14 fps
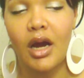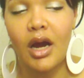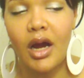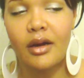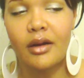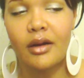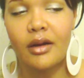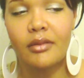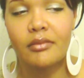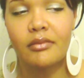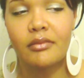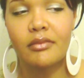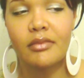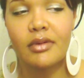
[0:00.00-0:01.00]
Um,
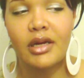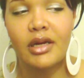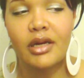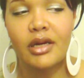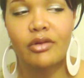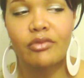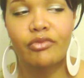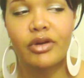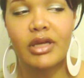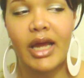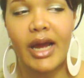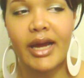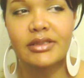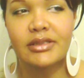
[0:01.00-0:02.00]
he didn't
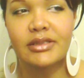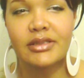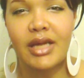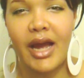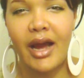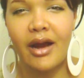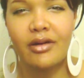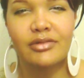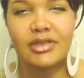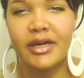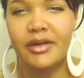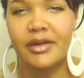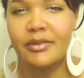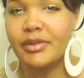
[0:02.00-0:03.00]
realize how
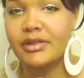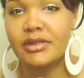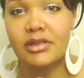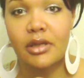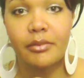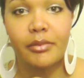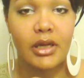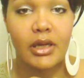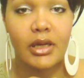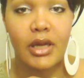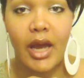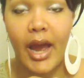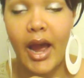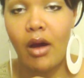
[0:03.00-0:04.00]
shady bitches can be,
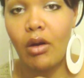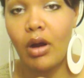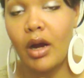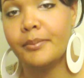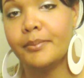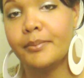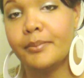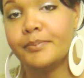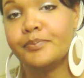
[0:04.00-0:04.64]
how um,